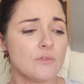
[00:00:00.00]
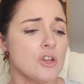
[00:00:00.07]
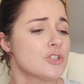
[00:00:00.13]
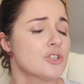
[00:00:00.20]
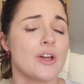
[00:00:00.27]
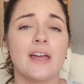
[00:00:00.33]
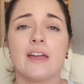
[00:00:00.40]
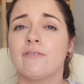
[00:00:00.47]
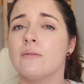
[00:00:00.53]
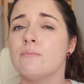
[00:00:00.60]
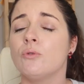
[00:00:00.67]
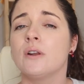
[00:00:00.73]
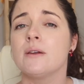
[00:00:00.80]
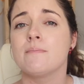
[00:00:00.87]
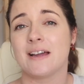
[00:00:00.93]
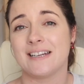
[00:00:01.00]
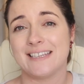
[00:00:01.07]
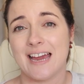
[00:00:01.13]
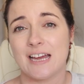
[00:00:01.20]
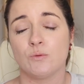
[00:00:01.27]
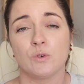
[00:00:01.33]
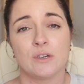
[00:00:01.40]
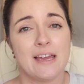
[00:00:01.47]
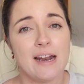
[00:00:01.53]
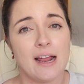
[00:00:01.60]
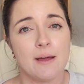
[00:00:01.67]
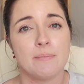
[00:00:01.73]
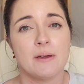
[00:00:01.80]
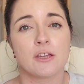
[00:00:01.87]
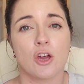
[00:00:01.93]
So every morning my dad would get
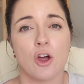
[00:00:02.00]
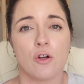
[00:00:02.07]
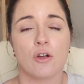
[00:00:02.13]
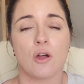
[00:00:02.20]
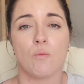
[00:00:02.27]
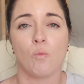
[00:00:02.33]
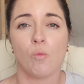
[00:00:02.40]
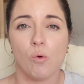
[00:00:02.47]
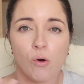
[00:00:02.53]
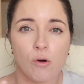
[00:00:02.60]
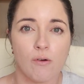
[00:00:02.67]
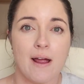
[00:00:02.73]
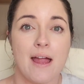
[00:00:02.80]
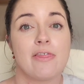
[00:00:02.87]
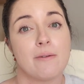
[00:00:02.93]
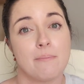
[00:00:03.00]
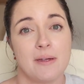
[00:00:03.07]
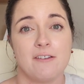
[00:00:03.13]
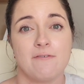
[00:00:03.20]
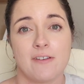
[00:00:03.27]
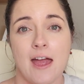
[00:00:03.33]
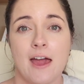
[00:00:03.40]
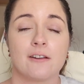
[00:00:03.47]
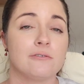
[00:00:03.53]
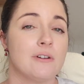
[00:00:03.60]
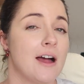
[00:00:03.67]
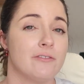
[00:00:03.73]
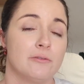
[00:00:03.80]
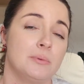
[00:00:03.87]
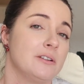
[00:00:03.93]
up and go and walk around the beef cattle,
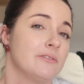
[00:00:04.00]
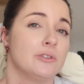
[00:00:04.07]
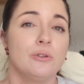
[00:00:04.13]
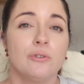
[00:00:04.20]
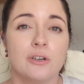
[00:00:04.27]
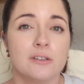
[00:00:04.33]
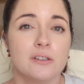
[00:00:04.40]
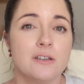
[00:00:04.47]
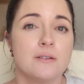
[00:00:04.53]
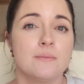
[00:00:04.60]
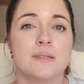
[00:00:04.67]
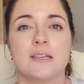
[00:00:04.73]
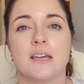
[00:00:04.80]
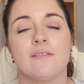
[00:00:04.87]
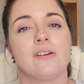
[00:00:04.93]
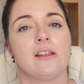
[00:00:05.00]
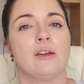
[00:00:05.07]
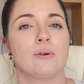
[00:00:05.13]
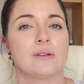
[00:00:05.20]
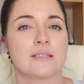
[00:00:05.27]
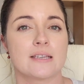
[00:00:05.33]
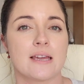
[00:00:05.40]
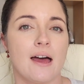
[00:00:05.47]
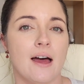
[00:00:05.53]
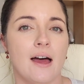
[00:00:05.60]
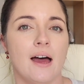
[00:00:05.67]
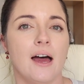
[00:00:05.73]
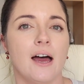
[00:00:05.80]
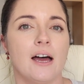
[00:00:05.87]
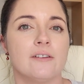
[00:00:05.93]
have a bit of a look at them, see if anyone's
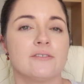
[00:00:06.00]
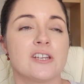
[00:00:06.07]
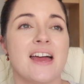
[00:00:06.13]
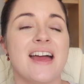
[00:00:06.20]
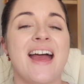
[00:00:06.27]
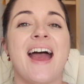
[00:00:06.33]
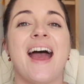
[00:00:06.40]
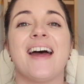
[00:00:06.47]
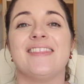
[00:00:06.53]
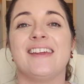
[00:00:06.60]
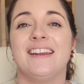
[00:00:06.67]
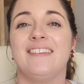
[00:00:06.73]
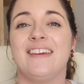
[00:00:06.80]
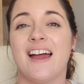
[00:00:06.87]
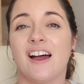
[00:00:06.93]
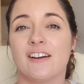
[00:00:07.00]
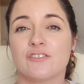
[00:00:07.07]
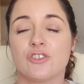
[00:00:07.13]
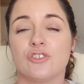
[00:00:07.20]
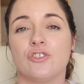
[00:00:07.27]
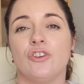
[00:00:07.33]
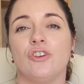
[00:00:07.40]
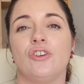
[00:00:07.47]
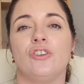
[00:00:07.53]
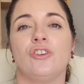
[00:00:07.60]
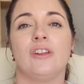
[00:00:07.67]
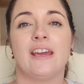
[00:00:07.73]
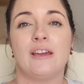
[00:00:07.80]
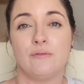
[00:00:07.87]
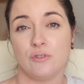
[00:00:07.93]
calved, and then in the
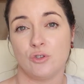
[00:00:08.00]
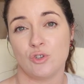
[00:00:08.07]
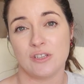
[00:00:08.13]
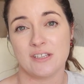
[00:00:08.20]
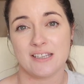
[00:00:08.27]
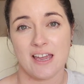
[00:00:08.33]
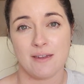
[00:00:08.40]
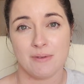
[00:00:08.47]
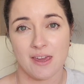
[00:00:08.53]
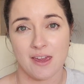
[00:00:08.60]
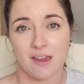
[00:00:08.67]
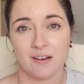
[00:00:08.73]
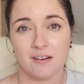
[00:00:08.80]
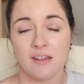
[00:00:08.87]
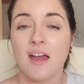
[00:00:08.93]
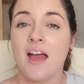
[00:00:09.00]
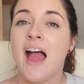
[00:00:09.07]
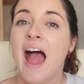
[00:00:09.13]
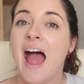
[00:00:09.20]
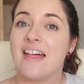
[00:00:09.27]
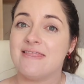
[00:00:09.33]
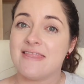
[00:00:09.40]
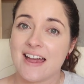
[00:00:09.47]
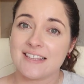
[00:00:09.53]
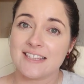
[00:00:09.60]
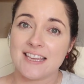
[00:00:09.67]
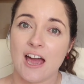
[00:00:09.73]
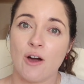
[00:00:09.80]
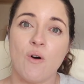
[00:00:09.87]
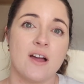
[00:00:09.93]
afternoon he would do the same again. And
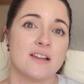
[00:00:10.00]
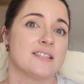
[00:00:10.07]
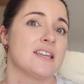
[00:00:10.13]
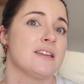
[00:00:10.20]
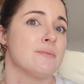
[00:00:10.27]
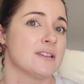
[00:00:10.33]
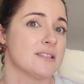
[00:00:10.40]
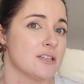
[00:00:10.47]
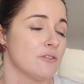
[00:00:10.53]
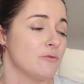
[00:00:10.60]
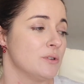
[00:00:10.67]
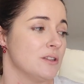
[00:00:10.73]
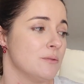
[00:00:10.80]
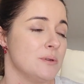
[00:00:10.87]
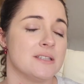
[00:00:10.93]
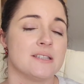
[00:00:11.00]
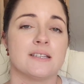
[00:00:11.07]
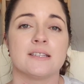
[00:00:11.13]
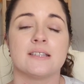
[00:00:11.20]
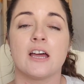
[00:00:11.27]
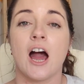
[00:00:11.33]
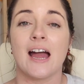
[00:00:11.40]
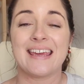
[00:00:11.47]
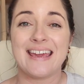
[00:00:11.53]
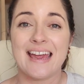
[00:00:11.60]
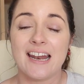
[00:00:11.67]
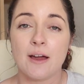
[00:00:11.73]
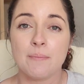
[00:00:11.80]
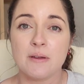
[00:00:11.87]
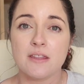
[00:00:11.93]
that's how I see myself with the business. I get
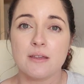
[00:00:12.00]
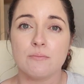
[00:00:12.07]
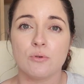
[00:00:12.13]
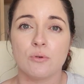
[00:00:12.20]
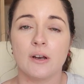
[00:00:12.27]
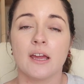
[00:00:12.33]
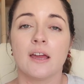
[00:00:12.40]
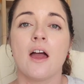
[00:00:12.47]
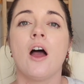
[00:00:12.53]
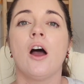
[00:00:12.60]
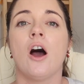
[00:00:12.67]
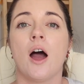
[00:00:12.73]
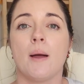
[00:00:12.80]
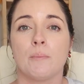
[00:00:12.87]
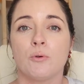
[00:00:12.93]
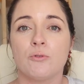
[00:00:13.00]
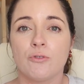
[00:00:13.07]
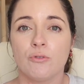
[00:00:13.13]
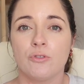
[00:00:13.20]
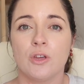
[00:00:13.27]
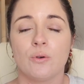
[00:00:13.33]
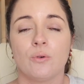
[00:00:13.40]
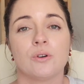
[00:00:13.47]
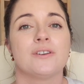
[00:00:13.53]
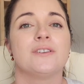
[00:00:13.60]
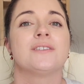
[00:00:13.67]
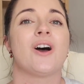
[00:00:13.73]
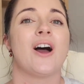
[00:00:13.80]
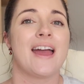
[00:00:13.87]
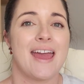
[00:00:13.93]
up in the morning, I put through the
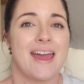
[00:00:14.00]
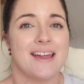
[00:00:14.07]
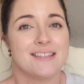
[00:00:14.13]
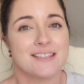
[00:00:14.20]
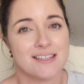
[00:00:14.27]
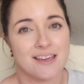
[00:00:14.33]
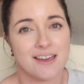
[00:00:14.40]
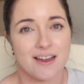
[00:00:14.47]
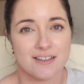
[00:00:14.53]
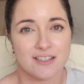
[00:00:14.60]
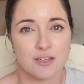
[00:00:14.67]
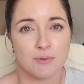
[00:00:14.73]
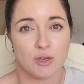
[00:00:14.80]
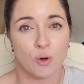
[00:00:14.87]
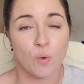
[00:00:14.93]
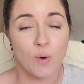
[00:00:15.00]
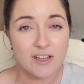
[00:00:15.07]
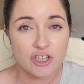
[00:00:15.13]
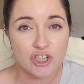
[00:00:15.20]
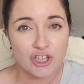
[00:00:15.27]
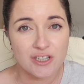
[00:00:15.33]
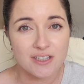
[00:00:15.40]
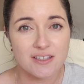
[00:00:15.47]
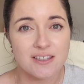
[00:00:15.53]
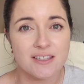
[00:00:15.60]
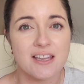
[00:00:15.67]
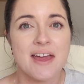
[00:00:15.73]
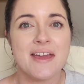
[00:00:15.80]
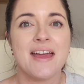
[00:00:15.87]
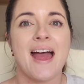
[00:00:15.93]
orders, I answer the customer
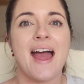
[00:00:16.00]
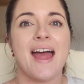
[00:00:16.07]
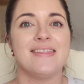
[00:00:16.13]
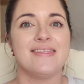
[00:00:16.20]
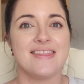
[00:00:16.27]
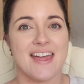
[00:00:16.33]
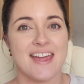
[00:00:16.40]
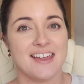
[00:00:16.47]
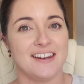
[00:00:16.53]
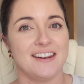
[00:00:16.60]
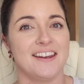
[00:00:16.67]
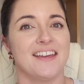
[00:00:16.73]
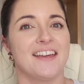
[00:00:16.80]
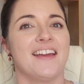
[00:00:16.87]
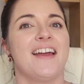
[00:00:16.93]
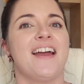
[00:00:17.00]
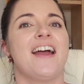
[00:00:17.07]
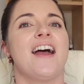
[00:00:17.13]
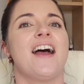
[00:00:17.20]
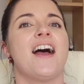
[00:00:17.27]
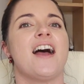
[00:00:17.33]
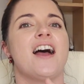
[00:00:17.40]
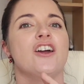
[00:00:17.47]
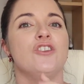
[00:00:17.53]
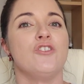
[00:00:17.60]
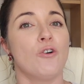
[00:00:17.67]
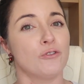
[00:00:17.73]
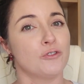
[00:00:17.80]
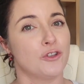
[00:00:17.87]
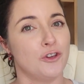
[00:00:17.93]
questions, and then
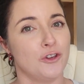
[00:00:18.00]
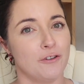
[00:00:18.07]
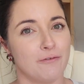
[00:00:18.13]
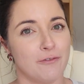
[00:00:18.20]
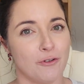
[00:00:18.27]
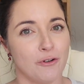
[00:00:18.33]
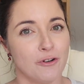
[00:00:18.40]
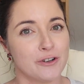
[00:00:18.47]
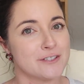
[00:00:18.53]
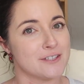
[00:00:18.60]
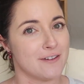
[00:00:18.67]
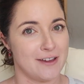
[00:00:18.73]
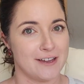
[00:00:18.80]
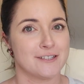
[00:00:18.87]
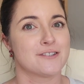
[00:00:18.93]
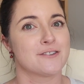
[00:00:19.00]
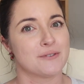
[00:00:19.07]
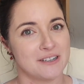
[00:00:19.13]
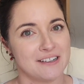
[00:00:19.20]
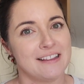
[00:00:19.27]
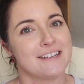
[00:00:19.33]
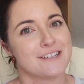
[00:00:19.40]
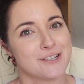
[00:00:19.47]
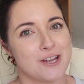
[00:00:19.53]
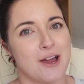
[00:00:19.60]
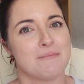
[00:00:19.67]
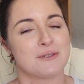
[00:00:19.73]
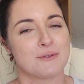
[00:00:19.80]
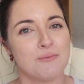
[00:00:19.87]
not in Q4 because I've had to do it at lunchtime as